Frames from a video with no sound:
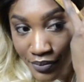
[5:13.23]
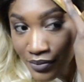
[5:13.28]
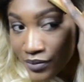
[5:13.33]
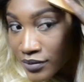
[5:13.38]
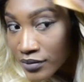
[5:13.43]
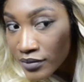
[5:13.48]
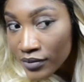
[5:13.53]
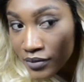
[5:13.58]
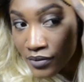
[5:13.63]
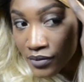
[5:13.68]

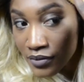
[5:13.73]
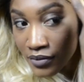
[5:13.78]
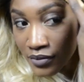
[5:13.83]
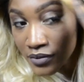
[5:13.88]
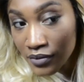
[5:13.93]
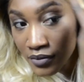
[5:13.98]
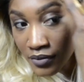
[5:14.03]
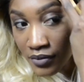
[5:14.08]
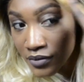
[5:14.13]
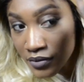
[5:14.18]
just real
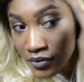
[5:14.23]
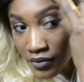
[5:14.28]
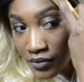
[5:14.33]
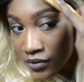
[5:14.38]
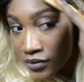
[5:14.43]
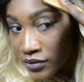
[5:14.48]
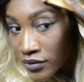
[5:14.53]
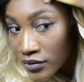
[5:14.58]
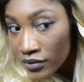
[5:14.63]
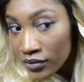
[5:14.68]
simple. I'm
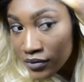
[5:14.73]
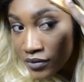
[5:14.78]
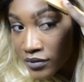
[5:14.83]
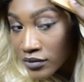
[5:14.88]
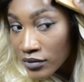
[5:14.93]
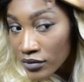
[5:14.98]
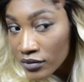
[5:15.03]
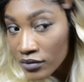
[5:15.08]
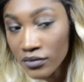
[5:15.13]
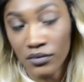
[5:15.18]
just doing a
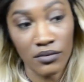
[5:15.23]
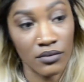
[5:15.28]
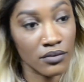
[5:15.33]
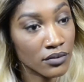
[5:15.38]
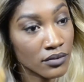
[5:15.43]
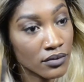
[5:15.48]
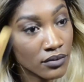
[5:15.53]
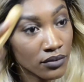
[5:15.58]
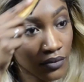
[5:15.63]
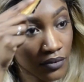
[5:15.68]
little
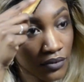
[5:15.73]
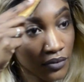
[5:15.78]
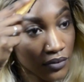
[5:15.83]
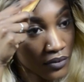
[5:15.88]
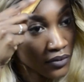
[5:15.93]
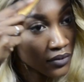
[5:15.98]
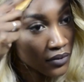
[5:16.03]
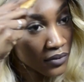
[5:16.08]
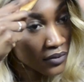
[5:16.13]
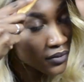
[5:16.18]
swoop, nothing
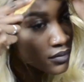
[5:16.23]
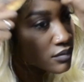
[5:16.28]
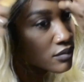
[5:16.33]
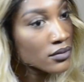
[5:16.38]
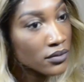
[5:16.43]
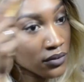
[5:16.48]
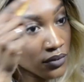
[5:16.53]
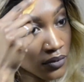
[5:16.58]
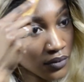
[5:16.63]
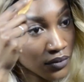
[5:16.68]

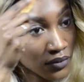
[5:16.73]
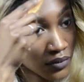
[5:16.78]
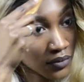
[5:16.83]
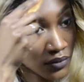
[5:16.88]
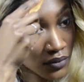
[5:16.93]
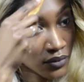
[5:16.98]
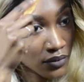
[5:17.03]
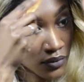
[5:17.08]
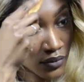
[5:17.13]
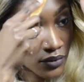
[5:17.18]
too
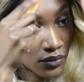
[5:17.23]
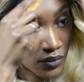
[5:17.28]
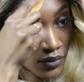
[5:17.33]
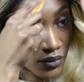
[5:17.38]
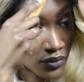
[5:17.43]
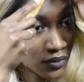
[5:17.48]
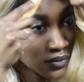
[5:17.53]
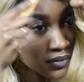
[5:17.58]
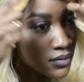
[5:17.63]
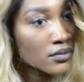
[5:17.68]

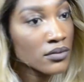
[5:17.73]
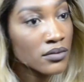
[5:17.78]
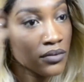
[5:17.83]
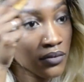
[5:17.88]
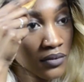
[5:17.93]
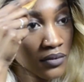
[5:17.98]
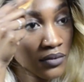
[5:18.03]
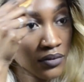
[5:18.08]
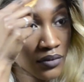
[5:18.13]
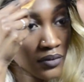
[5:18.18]
drastic,
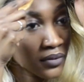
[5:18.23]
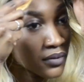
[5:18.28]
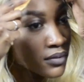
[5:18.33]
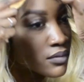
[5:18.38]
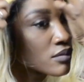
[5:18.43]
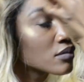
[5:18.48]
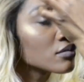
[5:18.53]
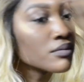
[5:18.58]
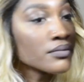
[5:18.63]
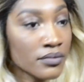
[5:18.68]
nothing
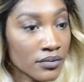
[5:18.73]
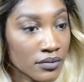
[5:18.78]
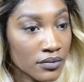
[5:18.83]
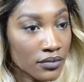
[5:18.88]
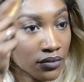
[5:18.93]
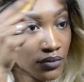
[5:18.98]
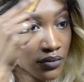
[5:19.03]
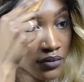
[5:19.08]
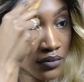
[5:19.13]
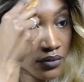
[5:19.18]
too
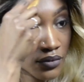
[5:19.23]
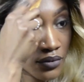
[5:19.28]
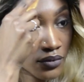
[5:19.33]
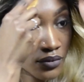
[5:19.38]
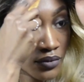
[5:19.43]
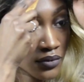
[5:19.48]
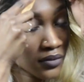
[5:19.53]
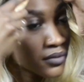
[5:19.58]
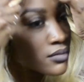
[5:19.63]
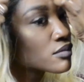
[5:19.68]
out of the
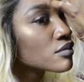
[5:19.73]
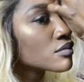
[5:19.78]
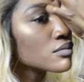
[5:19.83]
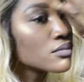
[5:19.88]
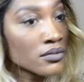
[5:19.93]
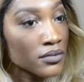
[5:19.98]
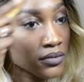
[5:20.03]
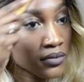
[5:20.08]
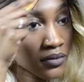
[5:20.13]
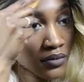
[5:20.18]

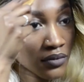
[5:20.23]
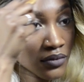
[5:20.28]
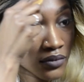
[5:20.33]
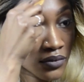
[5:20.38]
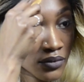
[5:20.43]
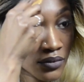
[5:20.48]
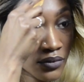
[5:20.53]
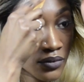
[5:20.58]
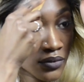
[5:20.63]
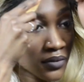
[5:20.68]
ordinary.
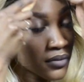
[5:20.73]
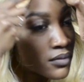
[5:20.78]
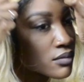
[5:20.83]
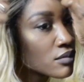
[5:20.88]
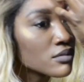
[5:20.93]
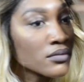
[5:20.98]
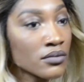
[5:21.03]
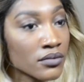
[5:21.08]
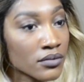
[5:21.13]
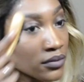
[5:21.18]

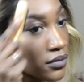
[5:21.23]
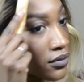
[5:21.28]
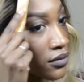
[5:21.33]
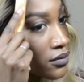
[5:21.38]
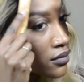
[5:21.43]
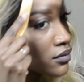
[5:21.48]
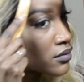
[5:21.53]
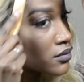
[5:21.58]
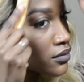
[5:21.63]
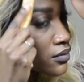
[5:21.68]
Um, this is
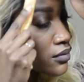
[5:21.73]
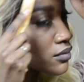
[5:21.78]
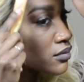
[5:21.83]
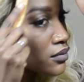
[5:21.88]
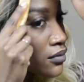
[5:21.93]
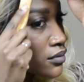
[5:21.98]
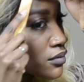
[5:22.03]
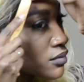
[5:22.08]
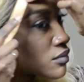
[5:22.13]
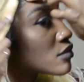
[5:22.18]
just to kind
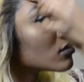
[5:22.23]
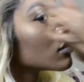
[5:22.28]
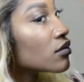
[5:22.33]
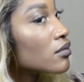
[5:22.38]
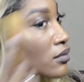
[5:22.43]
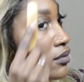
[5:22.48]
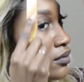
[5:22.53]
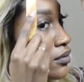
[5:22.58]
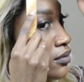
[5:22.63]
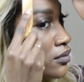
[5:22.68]
of hide the
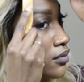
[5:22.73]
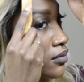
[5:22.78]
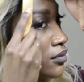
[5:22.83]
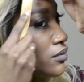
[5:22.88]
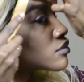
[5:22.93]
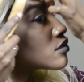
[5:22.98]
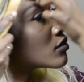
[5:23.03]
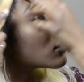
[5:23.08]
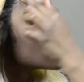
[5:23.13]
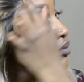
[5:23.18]
lace a
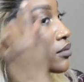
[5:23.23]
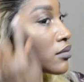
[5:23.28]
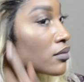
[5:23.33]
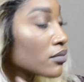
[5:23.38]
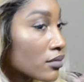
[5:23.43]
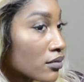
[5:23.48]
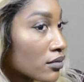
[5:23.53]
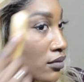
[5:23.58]
little.